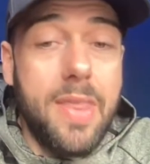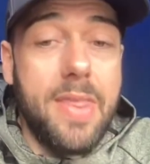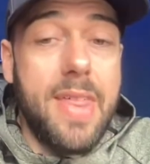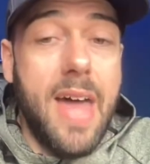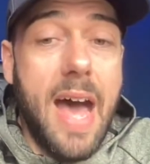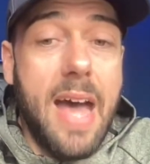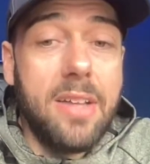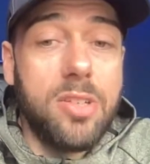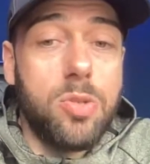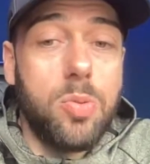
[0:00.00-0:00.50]

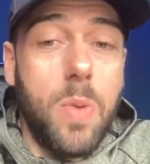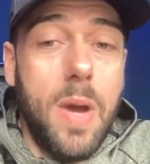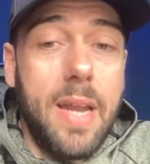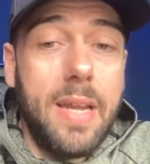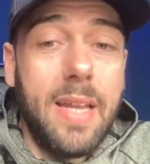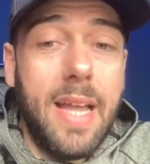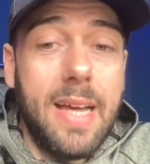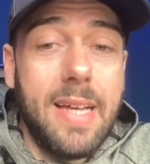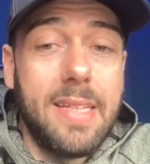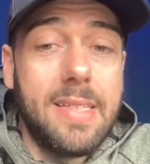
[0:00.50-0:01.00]
That's
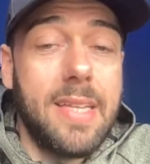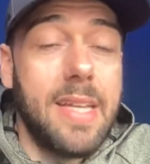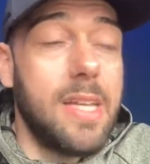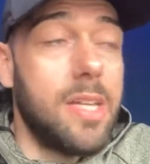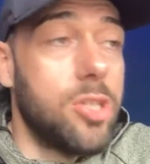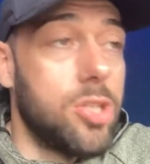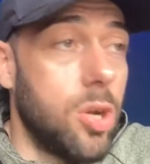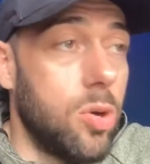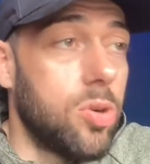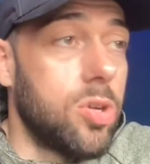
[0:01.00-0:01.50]
when, like I say,
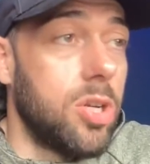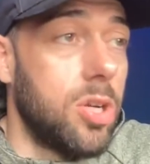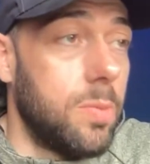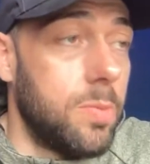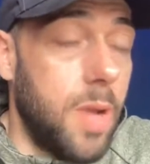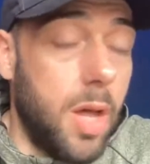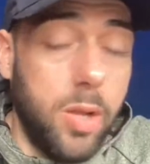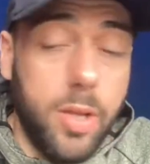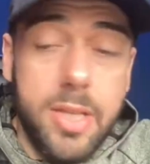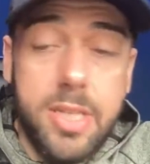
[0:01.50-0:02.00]
you're soaking up
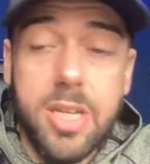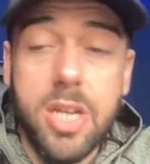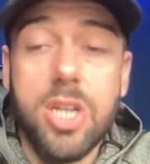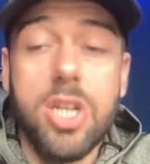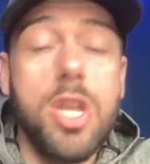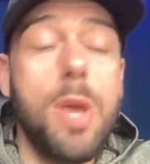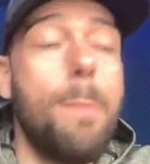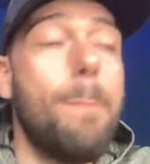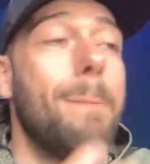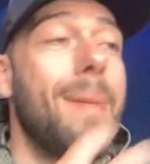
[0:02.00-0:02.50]
knowledge
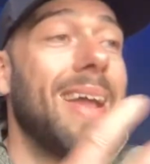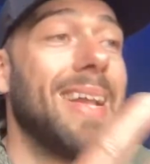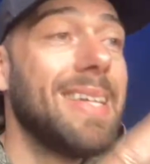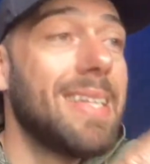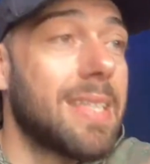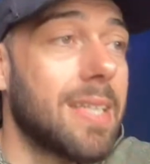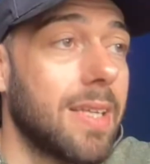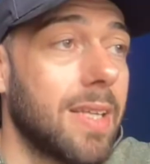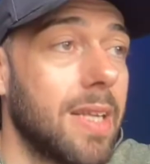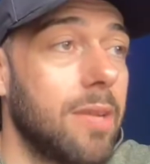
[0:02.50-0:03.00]
and you're
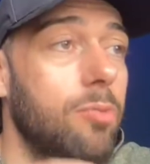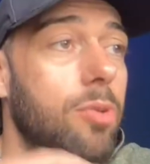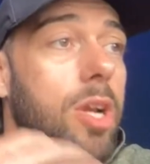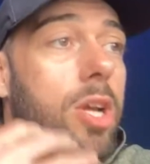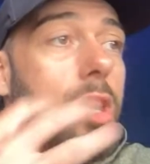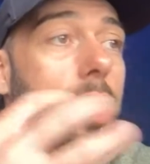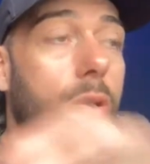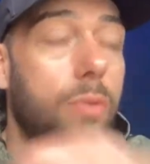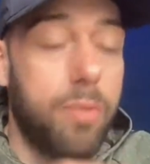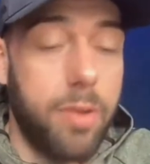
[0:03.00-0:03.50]
mentally
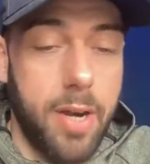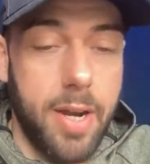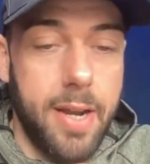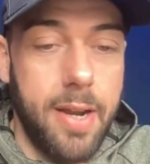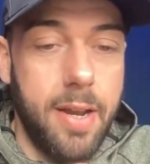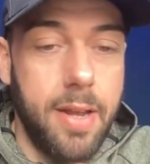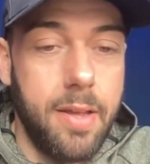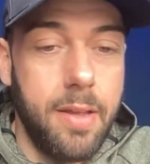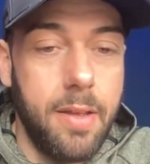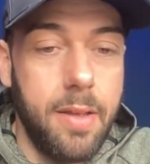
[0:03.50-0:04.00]

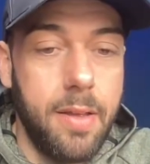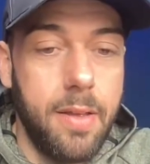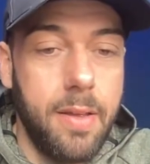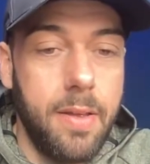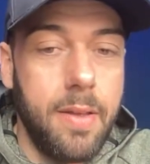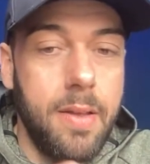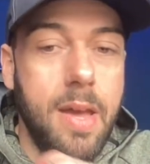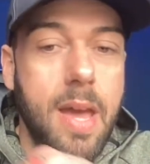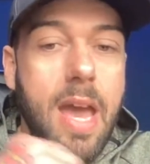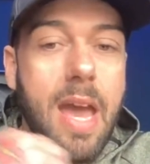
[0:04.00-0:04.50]
recovering.
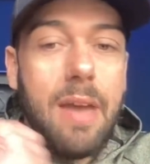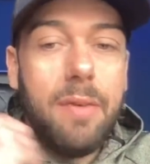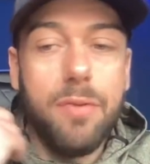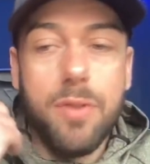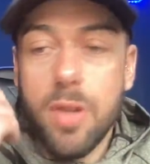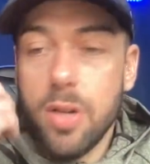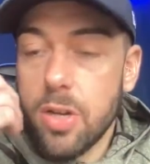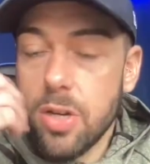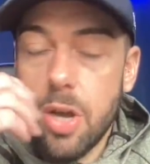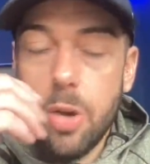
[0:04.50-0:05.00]
If
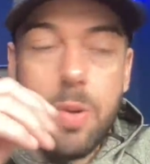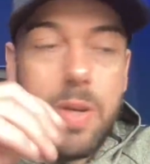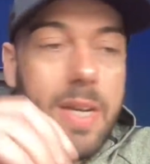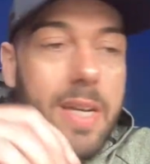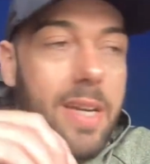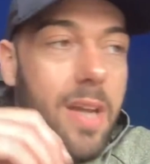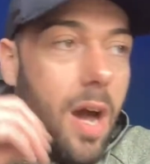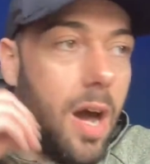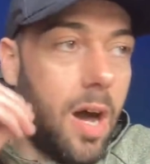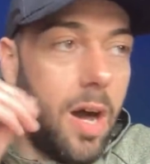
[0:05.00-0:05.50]
you're going
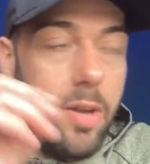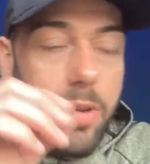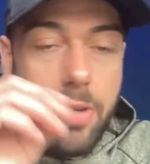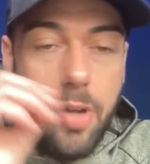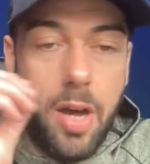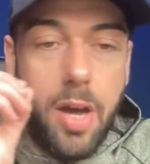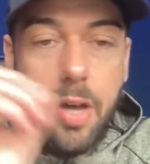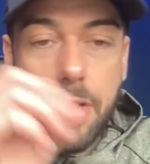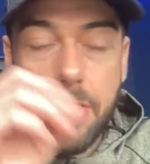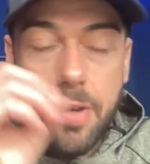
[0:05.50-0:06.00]
in hard and
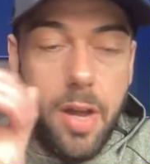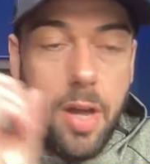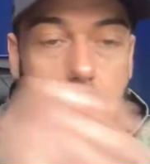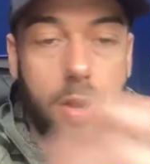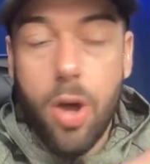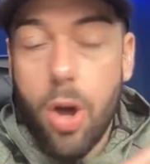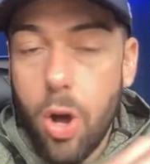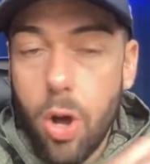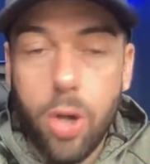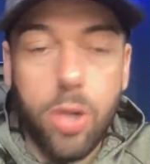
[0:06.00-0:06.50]
hard and hard
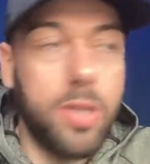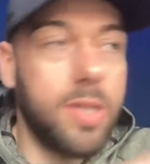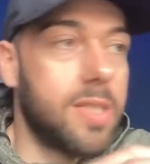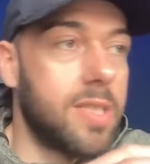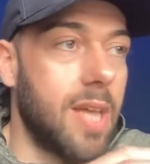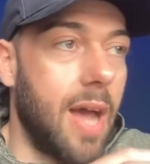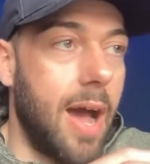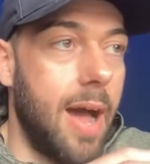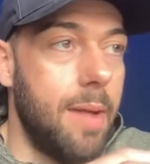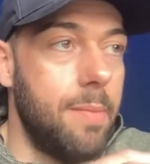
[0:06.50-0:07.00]
all the
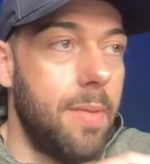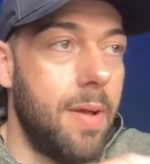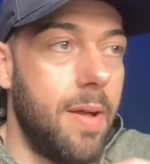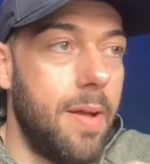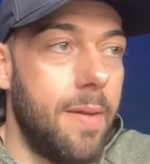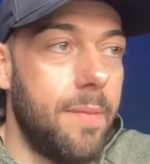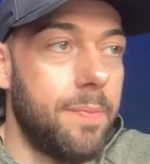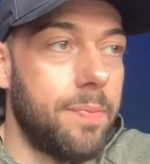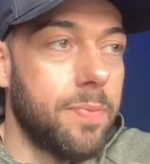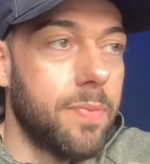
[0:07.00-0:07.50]
time,
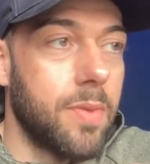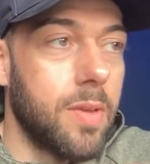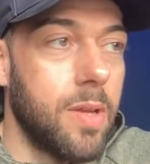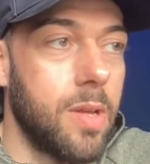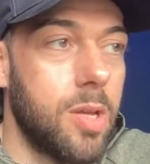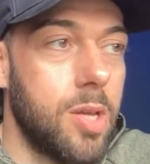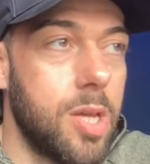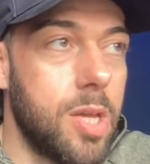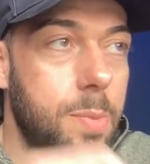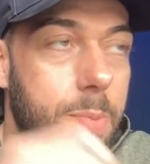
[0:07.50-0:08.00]

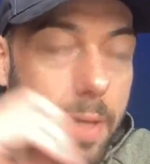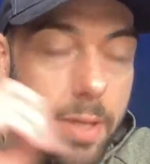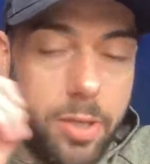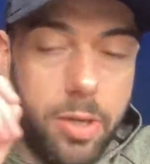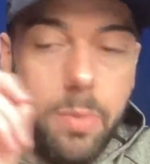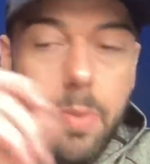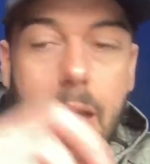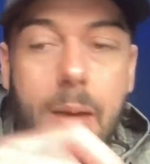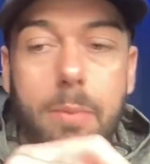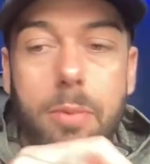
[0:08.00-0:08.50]
you're building
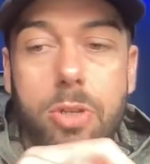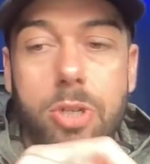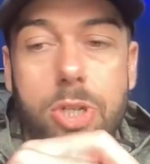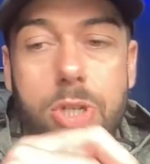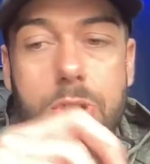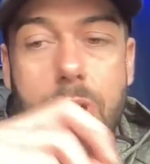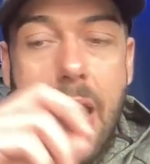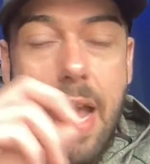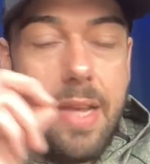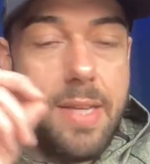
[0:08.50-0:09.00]
up that much
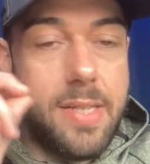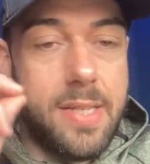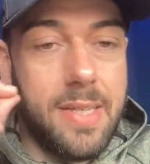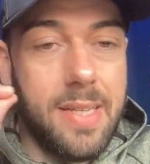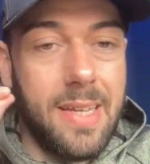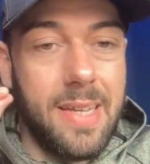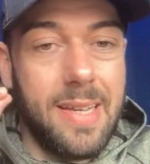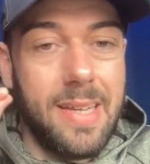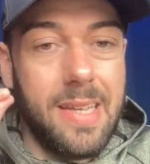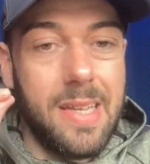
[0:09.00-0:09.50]
stress,
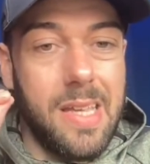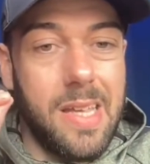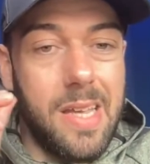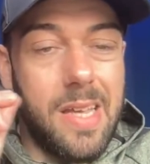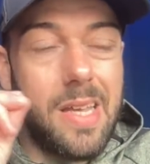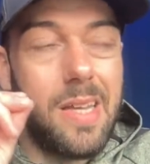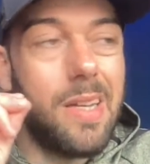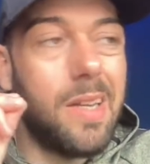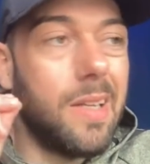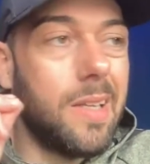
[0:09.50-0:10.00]
you're
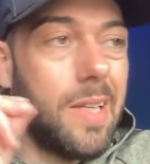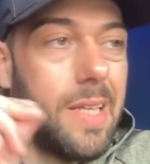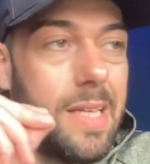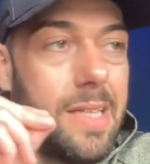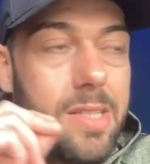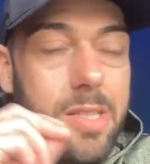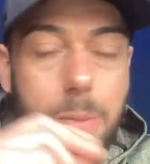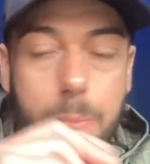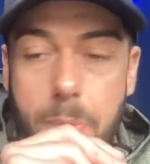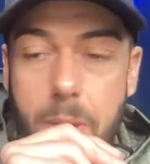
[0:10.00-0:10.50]
going to
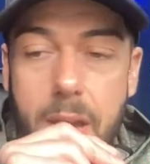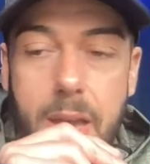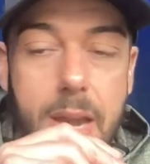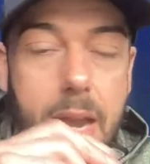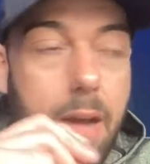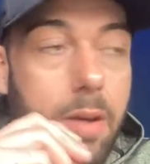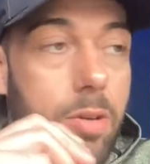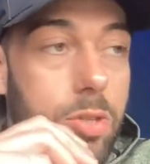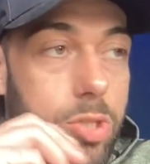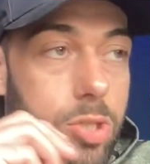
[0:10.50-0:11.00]
lead to
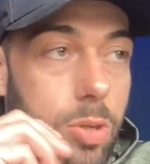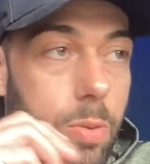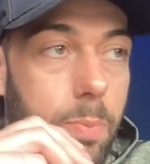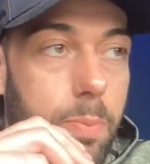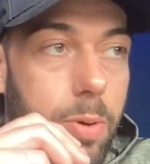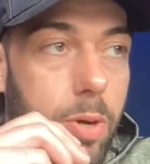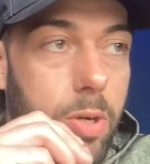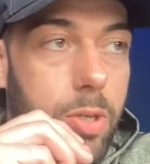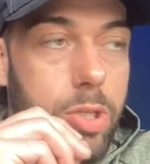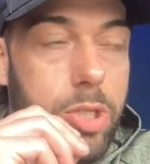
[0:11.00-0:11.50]
burnout at some
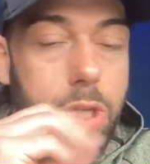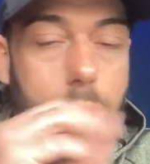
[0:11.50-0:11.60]
point.